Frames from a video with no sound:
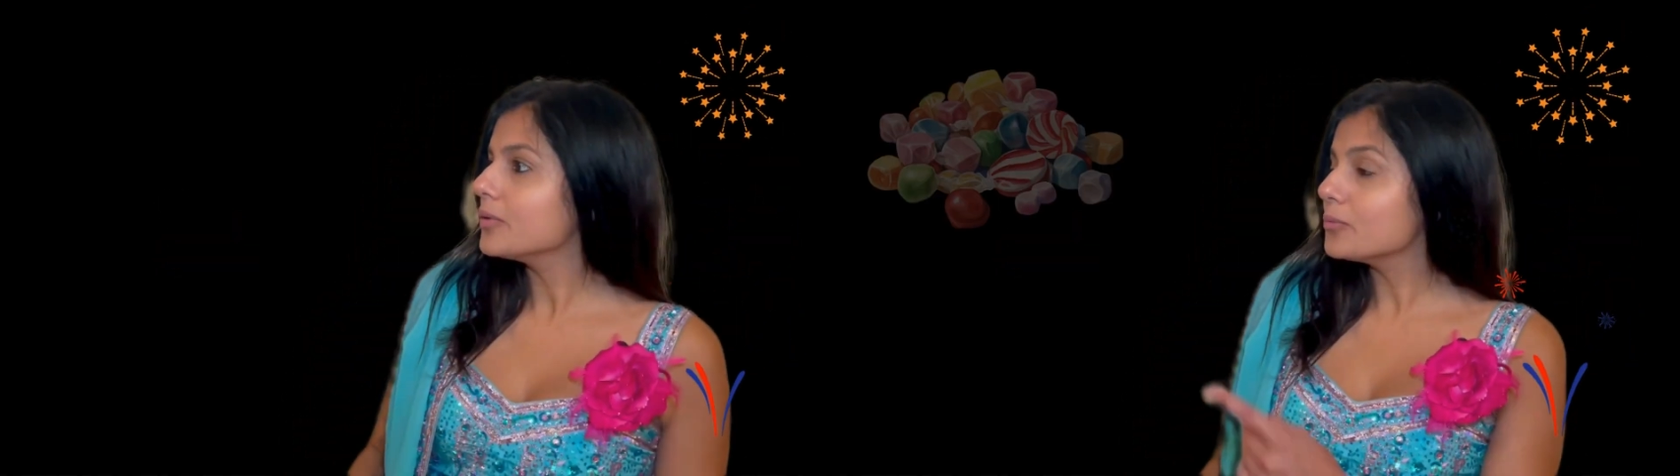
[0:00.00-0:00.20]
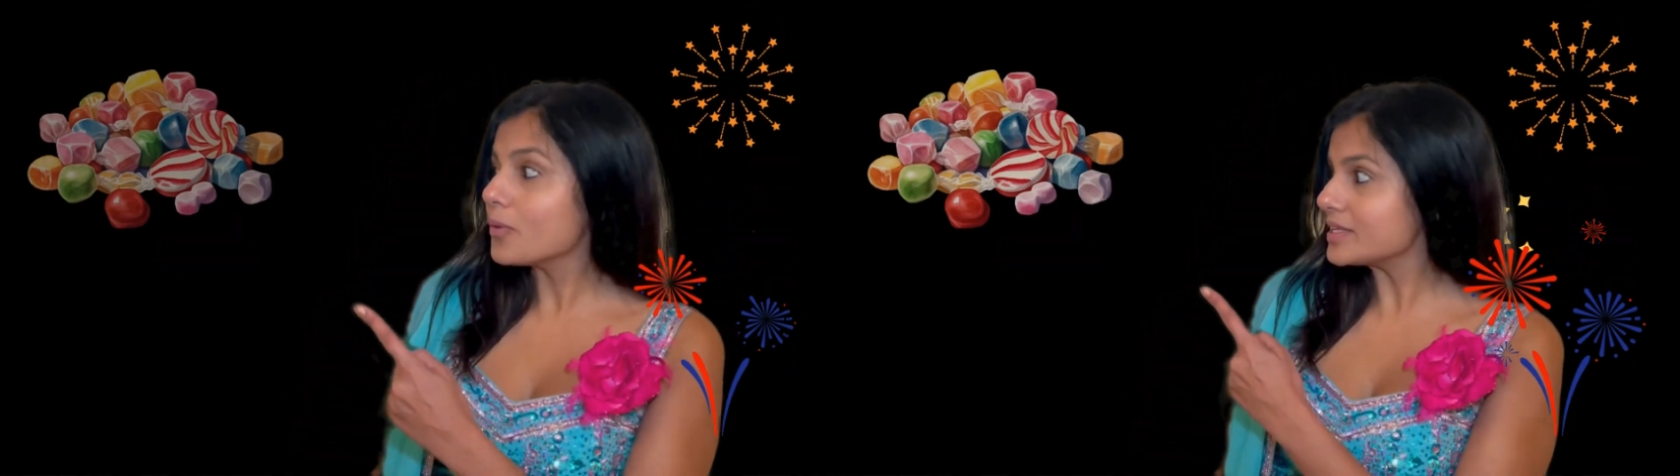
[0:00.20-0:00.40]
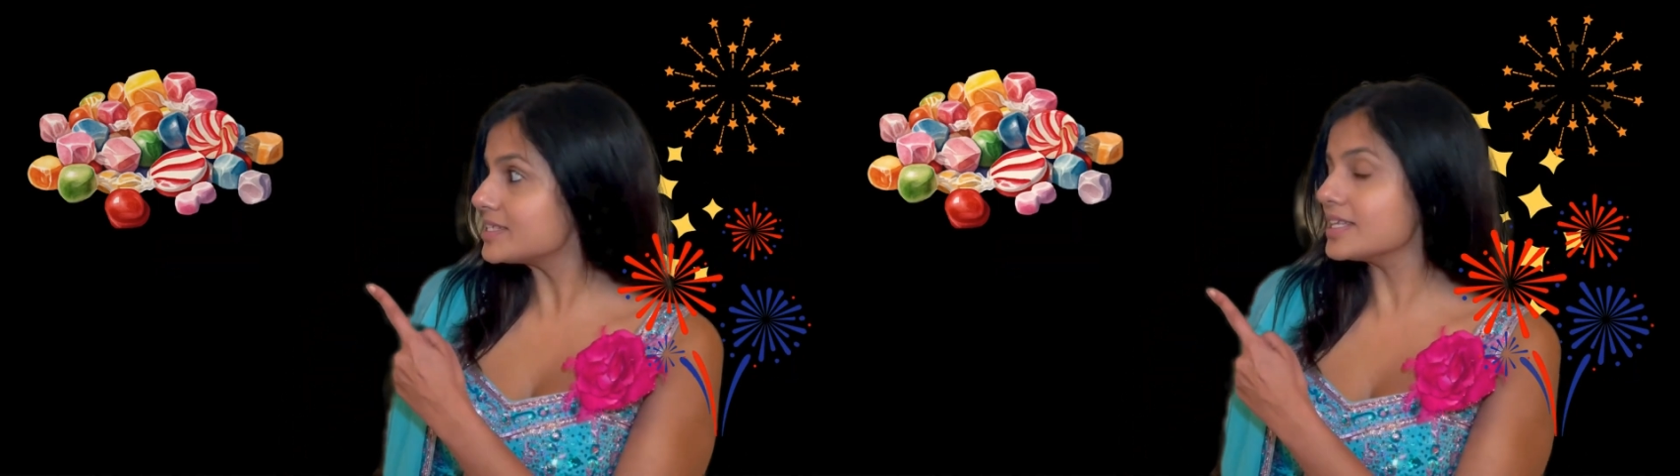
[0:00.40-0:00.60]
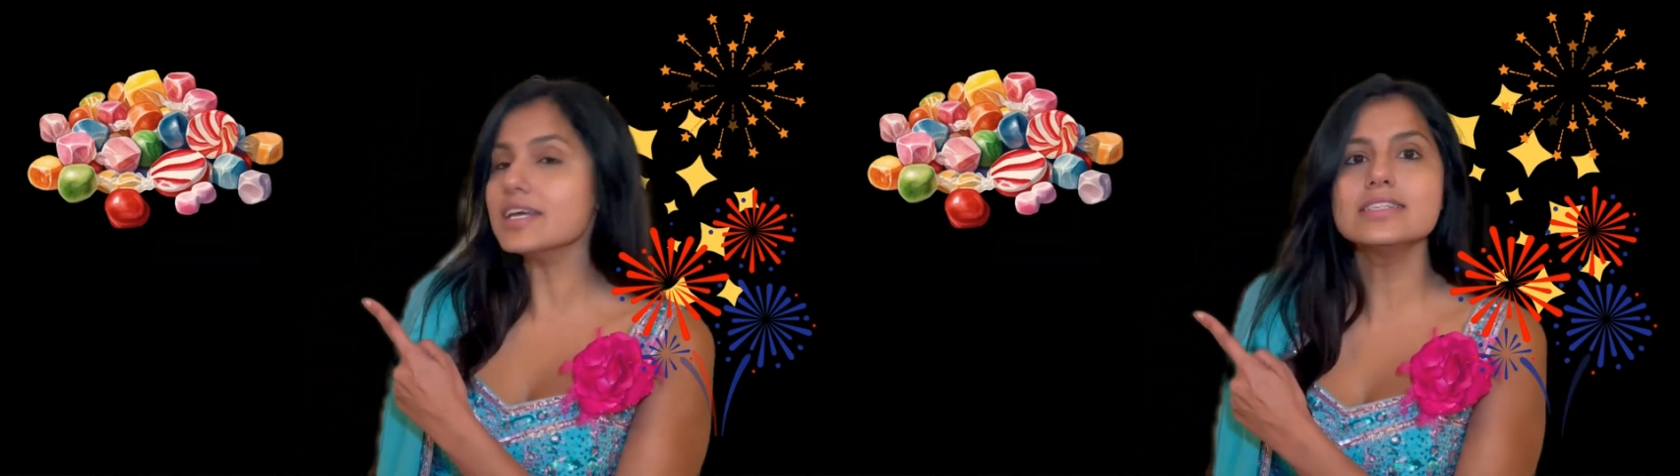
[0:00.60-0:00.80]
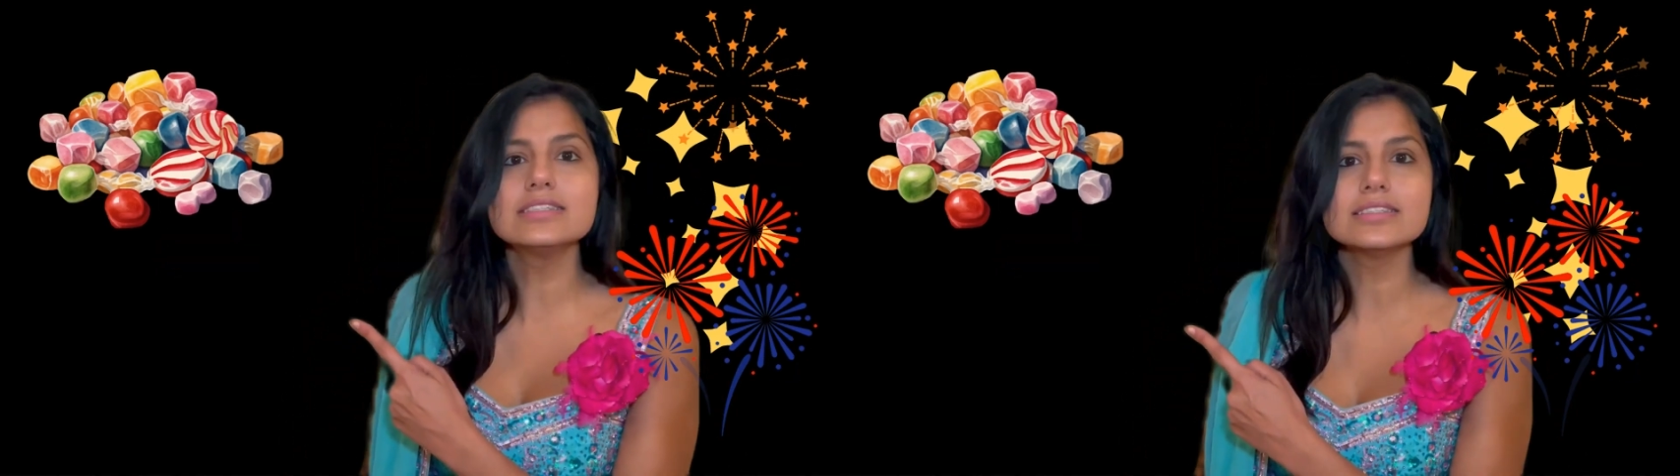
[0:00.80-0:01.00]
What's
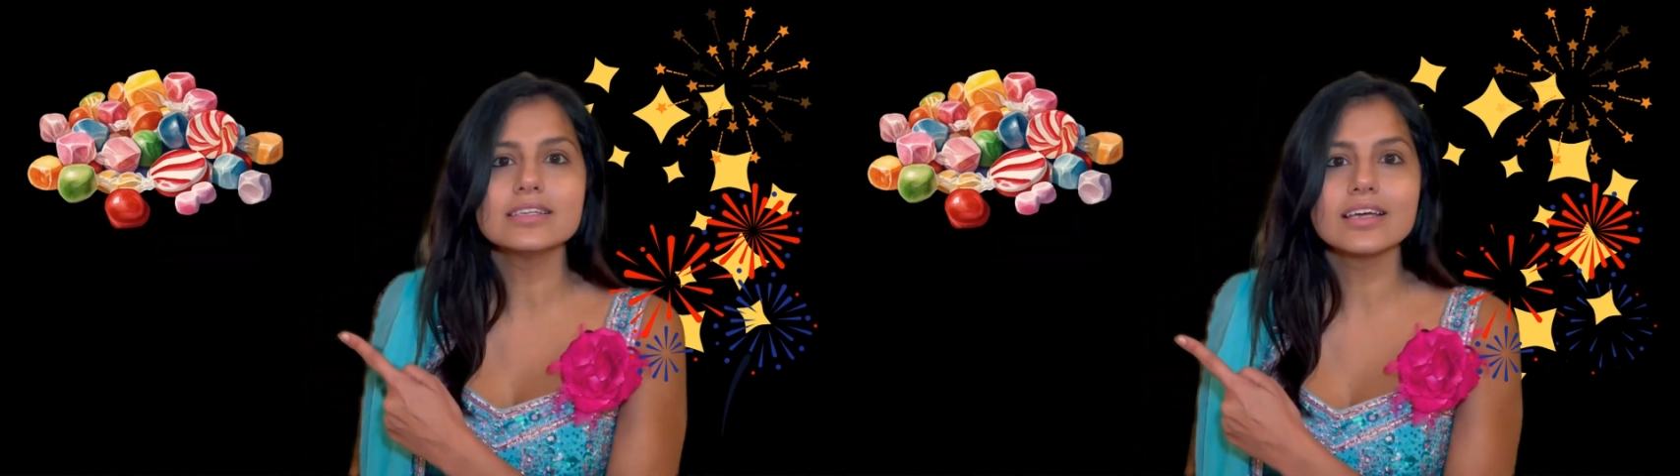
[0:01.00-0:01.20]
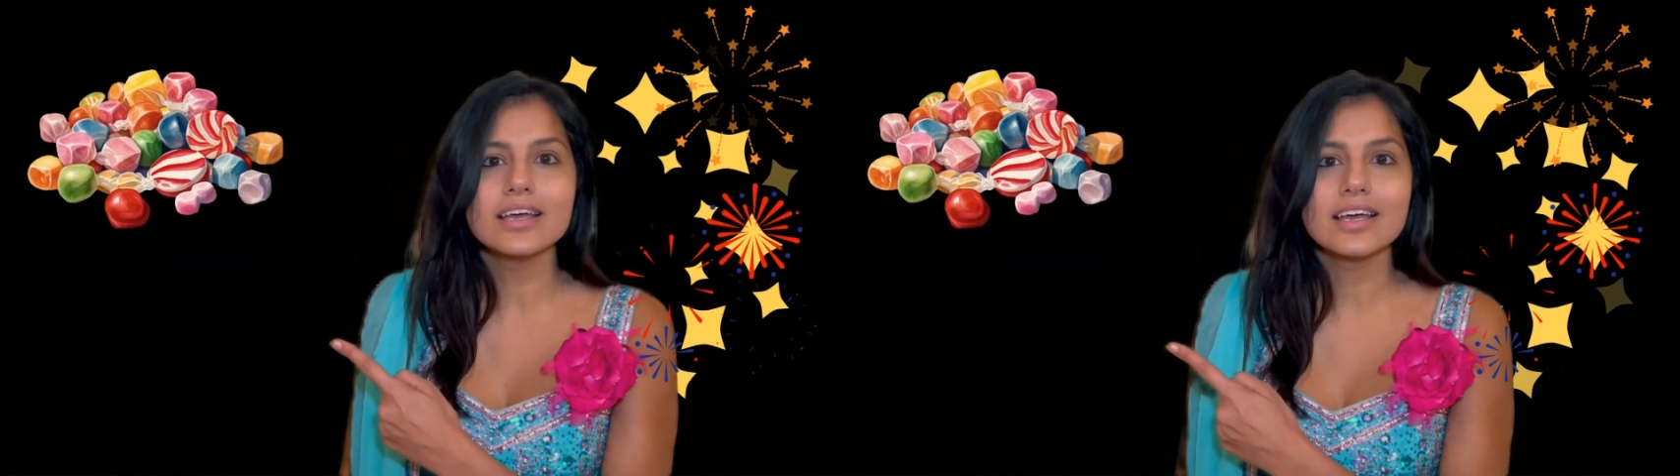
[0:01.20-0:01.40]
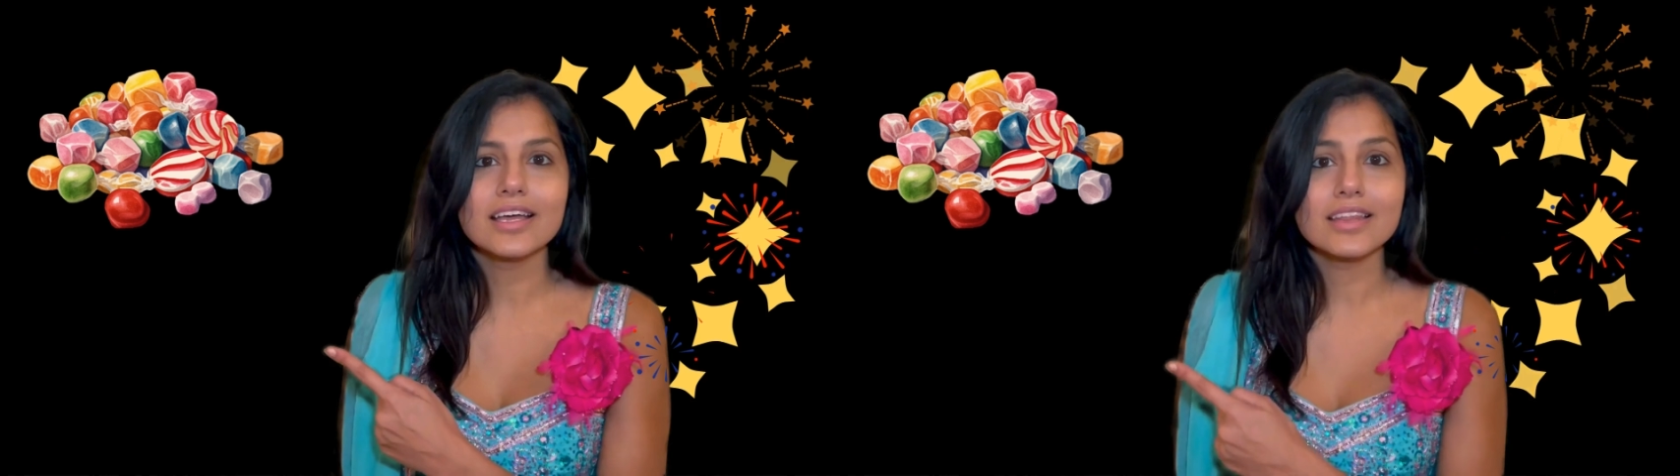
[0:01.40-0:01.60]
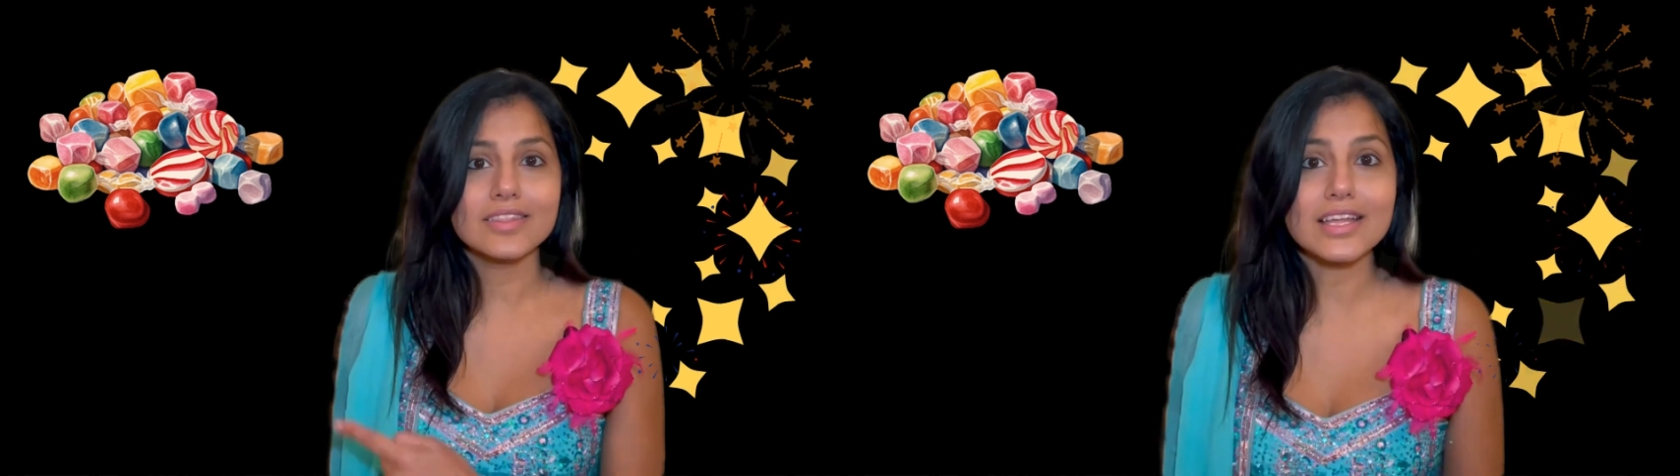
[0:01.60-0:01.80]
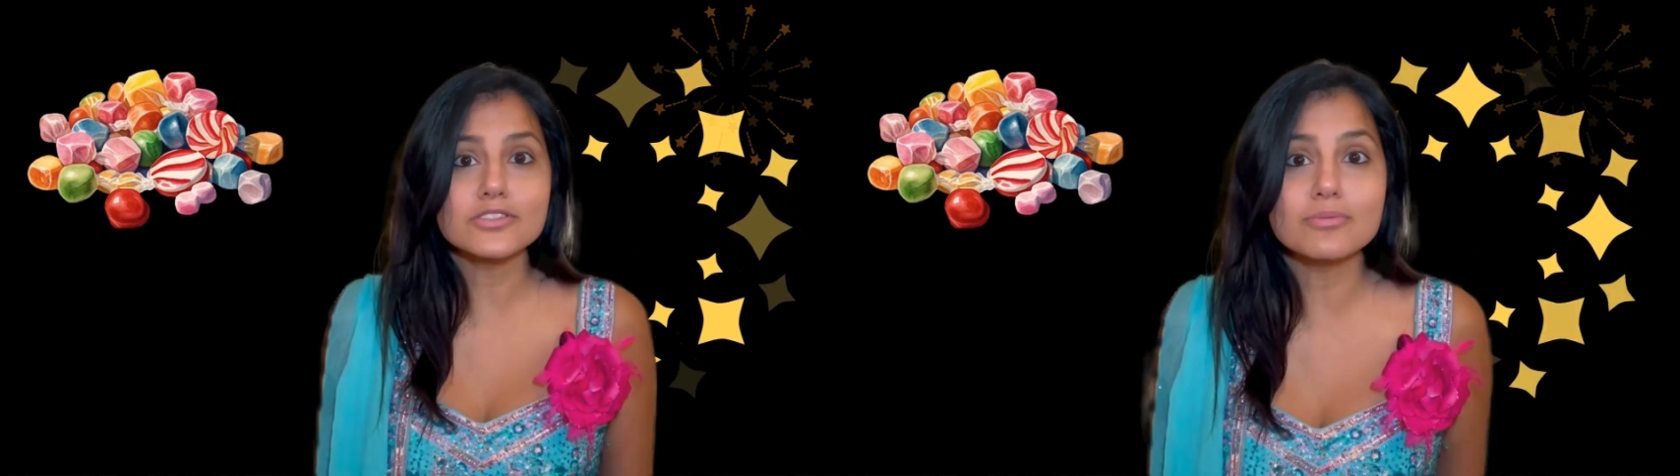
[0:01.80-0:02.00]
this?
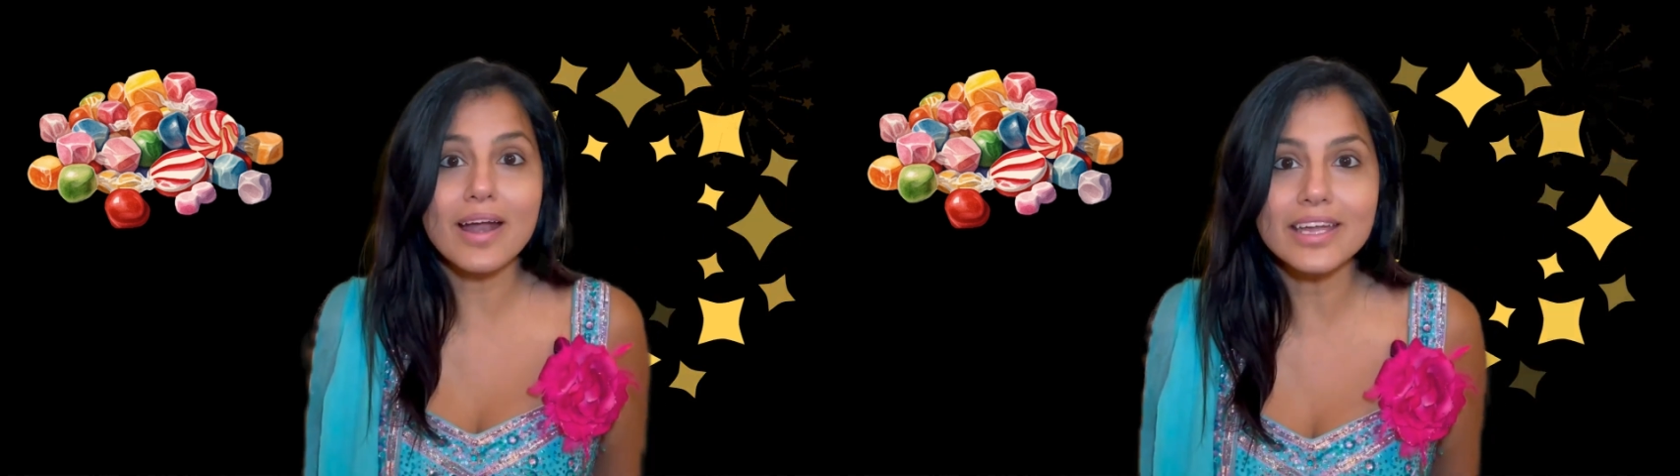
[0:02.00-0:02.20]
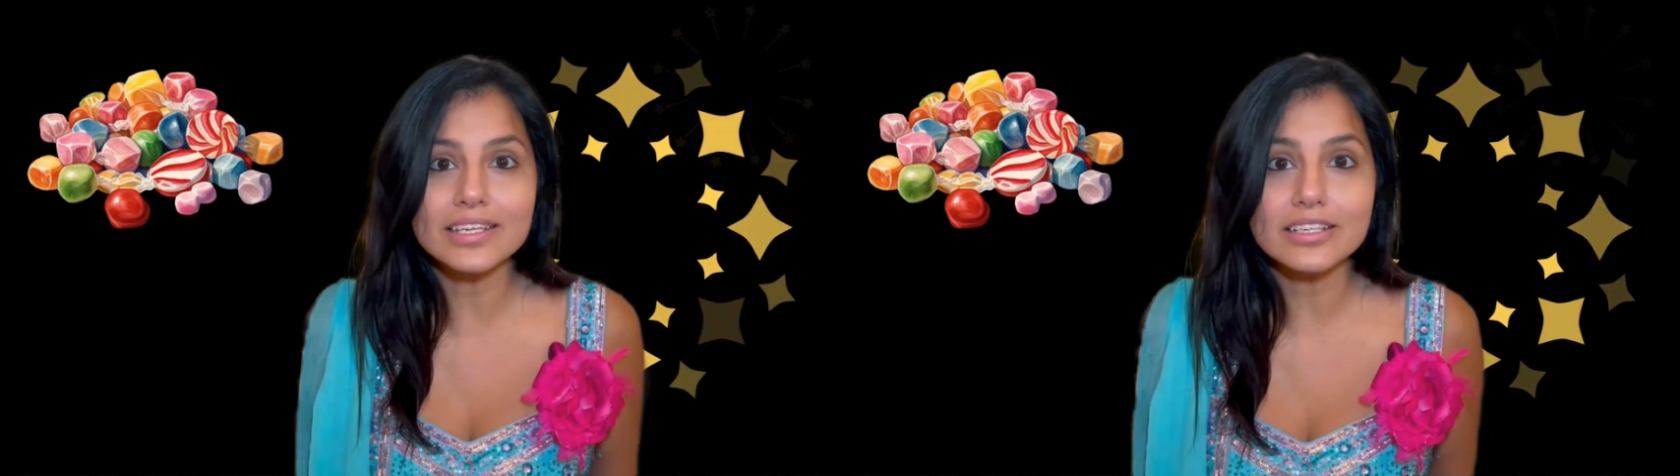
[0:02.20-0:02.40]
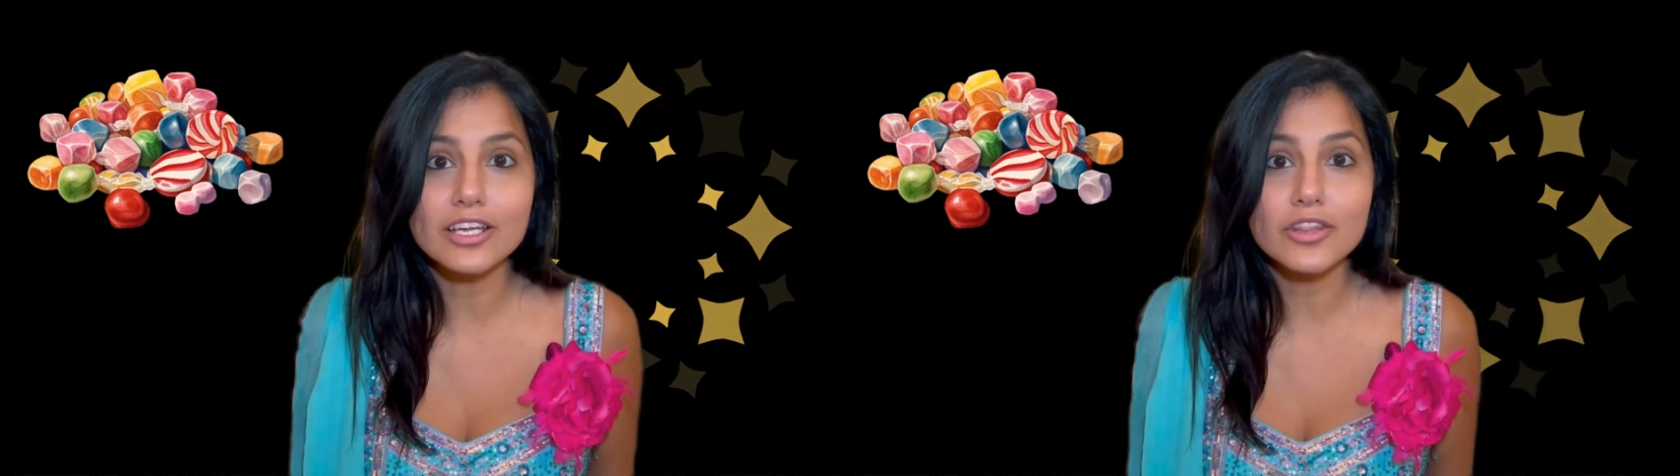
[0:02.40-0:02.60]
That's right.